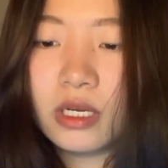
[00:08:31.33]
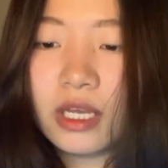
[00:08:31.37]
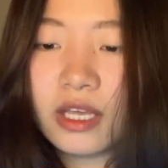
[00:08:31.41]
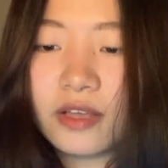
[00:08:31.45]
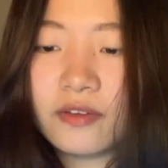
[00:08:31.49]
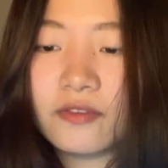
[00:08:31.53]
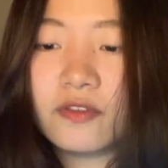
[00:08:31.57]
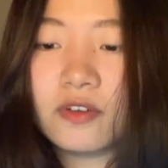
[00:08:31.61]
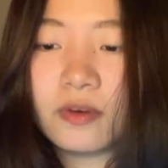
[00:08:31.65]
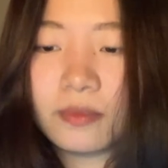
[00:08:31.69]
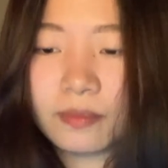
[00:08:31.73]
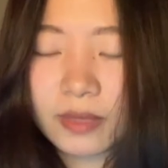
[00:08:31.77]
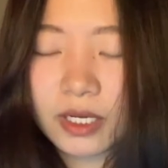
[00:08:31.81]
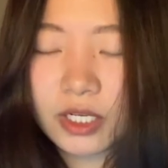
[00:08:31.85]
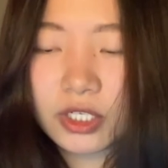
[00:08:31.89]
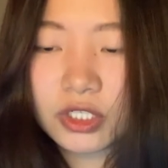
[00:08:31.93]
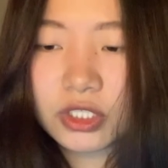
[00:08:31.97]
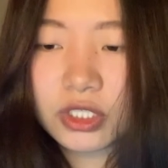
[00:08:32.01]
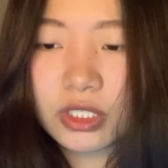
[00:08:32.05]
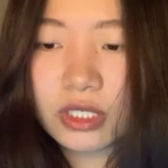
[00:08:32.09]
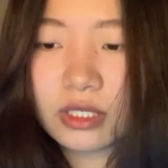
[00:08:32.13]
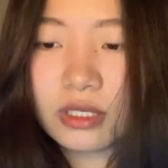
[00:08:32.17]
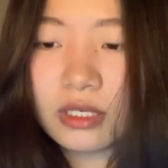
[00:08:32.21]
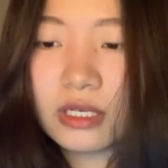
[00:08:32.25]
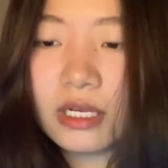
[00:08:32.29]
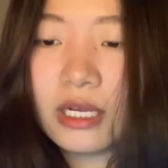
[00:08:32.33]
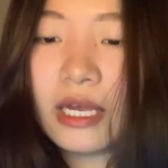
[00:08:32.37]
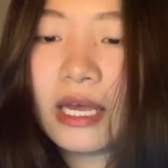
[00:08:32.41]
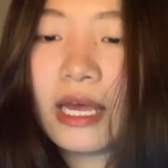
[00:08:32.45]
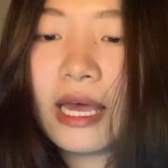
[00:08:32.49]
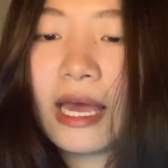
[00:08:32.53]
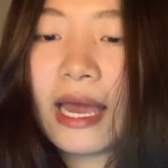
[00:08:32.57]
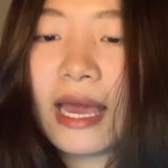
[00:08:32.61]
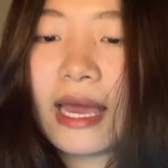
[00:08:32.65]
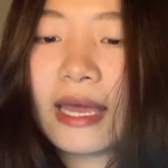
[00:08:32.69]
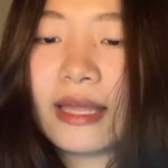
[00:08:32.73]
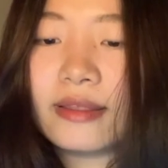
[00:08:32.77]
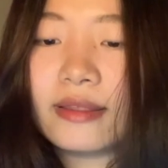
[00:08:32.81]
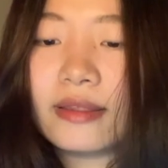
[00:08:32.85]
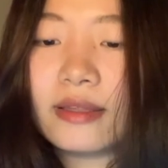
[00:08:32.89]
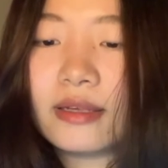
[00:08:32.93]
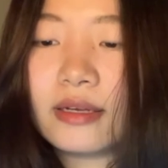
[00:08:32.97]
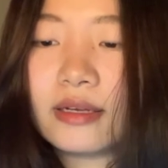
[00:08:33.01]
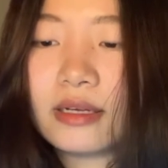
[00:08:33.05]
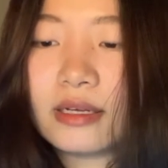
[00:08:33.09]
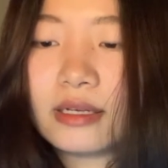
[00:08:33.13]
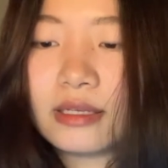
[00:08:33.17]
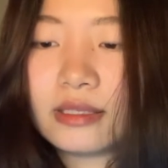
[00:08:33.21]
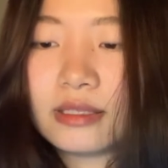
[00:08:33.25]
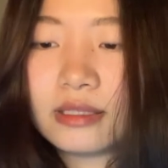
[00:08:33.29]
information,
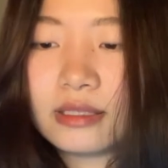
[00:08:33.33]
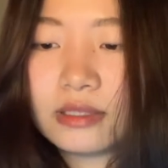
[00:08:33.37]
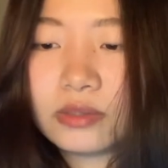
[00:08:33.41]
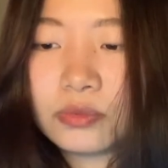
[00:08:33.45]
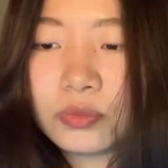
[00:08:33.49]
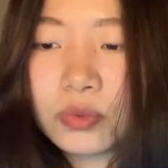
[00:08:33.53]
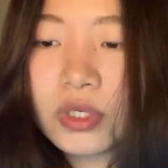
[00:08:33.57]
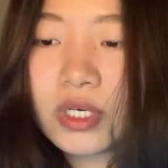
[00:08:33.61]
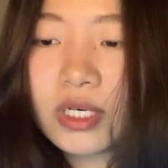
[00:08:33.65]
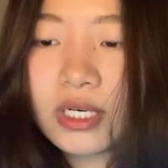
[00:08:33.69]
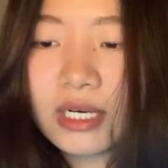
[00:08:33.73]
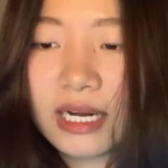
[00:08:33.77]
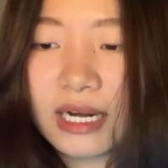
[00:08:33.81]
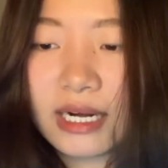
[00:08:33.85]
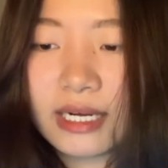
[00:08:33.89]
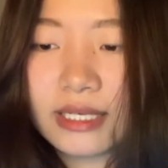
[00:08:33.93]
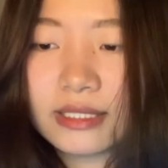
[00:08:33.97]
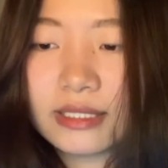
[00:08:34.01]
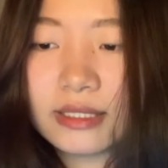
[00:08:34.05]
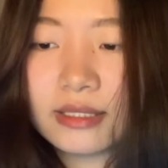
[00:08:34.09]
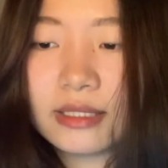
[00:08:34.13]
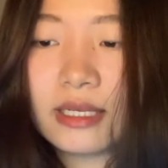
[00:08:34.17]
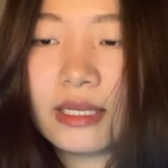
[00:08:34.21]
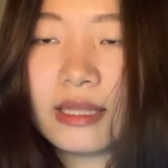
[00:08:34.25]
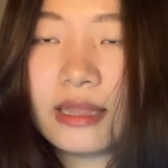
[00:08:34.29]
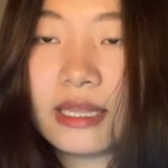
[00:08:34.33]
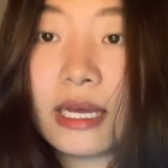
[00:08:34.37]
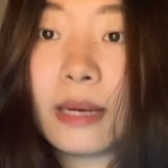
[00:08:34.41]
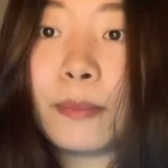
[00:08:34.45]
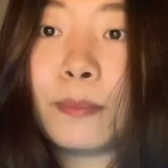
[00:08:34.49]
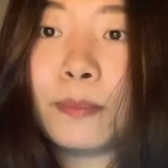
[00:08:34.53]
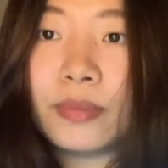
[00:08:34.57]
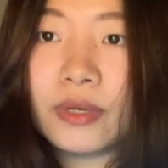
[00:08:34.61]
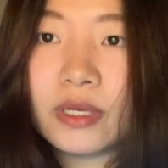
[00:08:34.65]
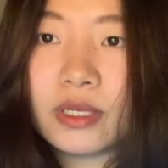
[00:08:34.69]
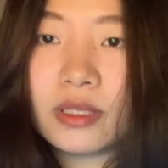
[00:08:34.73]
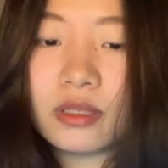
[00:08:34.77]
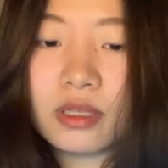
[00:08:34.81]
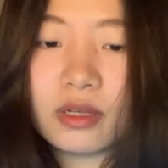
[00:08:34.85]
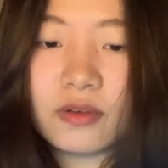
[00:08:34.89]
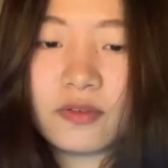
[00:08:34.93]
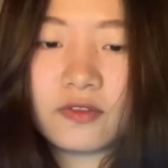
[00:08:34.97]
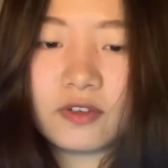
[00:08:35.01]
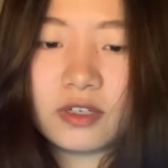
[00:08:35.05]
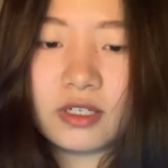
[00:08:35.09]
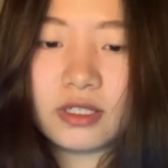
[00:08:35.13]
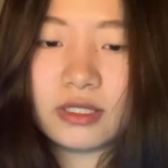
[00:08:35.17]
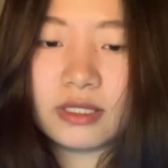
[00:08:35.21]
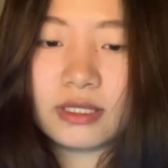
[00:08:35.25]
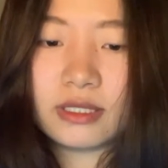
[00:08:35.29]
and realize that being
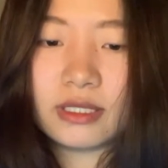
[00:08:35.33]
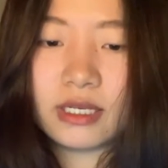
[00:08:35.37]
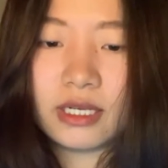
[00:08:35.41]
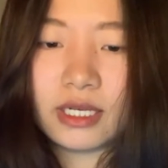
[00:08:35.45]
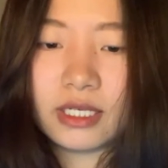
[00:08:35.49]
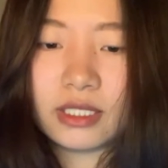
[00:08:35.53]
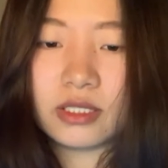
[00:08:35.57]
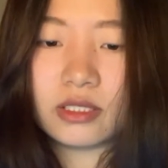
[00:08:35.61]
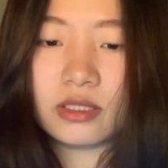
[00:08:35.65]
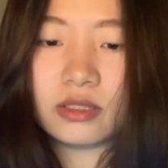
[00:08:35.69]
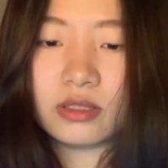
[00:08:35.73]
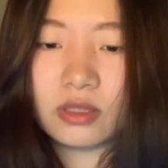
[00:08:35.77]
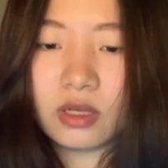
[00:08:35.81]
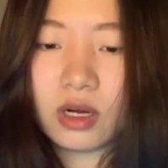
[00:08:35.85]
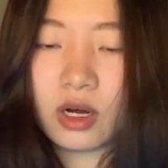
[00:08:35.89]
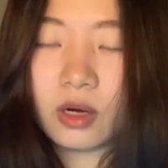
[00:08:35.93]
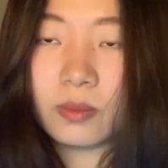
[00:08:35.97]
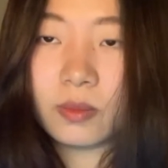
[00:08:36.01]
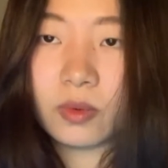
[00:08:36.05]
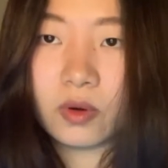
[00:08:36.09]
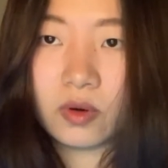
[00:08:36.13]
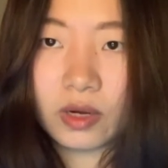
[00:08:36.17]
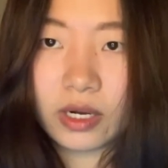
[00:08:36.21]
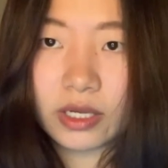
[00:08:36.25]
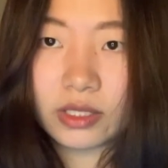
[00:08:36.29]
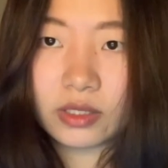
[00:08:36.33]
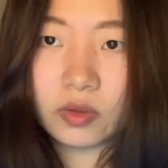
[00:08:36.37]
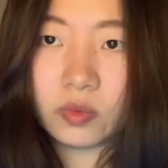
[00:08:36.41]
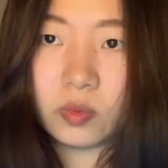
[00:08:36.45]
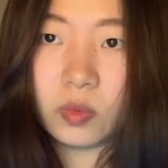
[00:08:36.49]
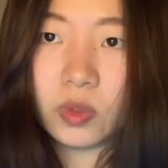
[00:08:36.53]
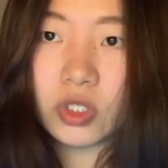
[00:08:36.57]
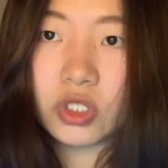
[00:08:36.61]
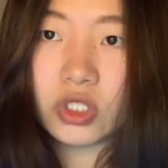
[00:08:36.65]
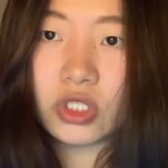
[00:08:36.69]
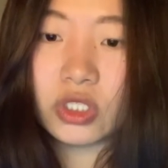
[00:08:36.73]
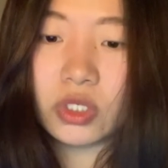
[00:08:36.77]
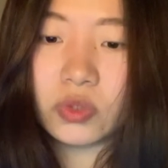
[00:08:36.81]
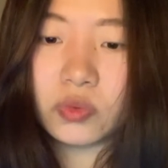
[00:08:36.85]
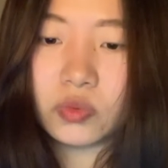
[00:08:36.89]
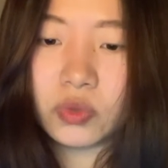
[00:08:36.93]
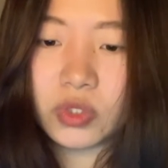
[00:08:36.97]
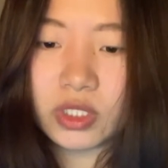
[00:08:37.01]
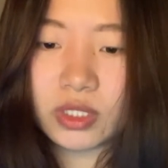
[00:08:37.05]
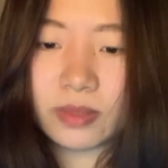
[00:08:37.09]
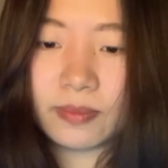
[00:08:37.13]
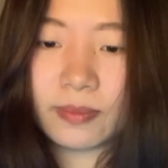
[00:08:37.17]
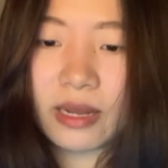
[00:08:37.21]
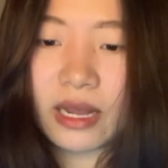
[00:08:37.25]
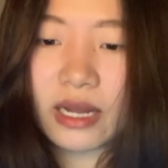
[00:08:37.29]
different is normal and wish to
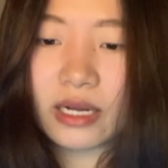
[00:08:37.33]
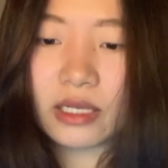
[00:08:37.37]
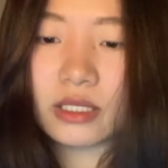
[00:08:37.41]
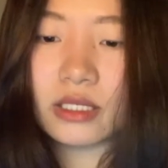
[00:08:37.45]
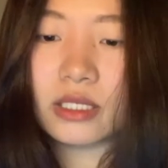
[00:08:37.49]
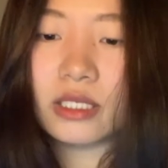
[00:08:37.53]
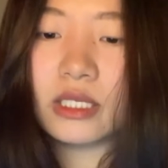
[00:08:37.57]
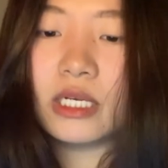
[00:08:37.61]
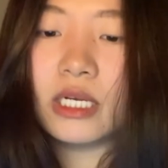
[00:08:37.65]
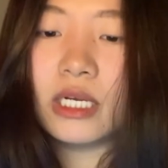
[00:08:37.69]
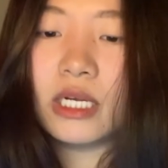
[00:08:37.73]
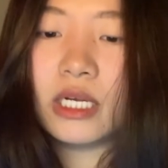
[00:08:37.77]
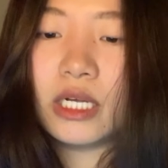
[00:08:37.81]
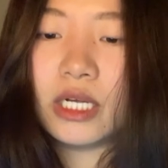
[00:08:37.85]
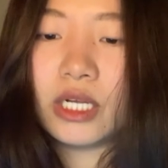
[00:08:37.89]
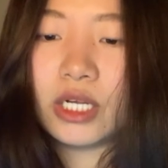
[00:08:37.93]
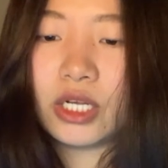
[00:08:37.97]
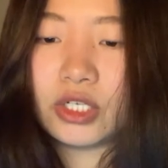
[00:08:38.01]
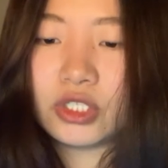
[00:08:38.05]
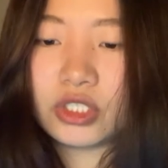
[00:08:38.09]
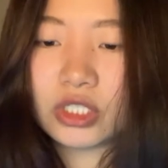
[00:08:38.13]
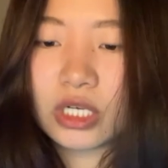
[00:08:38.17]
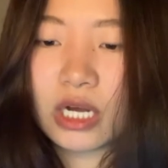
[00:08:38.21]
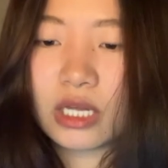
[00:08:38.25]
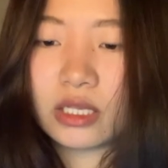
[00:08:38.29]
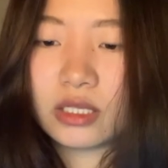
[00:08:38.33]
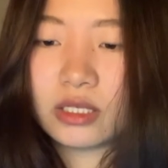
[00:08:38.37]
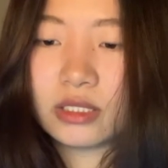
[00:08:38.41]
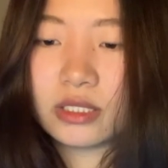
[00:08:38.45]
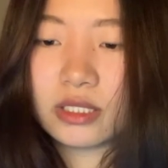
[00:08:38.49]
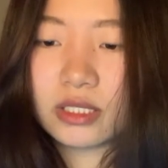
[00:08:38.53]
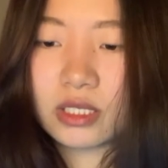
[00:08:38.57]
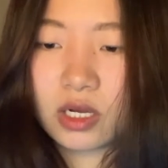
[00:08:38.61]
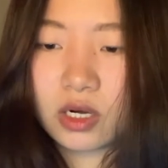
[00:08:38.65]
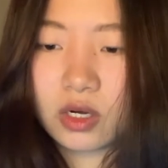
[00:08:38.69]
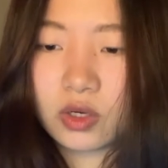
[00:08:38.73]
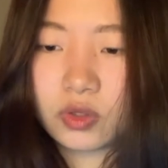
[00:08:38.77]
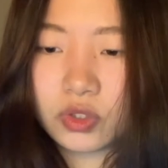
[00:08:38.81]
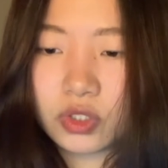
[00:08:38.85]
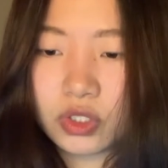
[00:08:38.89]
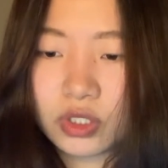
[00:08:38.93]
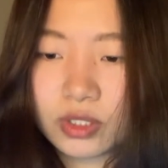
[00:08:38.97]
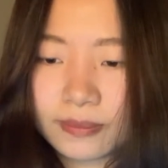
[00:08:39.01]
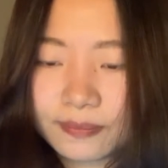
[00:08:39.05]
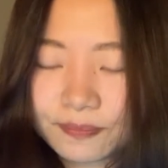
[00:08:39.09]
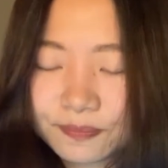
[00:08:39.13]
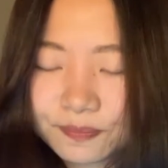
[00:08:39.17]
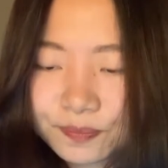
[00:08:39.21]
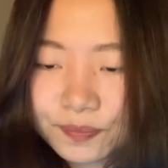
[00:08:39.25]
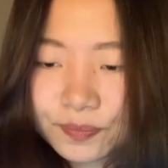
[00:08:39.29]
respect each other's culture.